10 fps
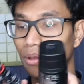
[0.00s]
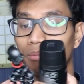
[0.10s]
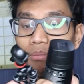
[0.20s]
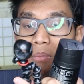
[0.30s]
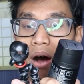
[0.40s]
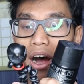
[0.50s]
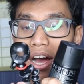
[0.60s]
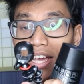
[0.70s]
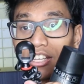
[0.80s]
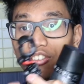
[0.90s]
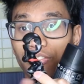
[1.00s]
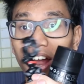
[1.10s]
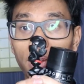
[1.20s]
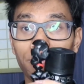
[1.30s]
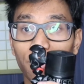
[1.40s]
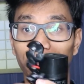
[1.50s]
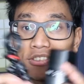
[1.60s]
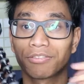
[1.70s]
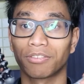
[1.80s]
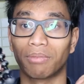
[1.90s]
my tripod
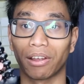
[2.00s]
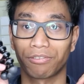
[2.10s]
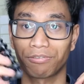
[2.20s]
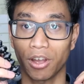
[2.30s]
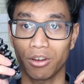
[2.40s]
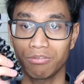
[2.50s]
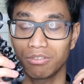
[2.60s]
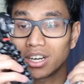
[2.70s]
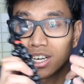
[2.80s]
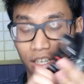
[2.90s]
for my phone,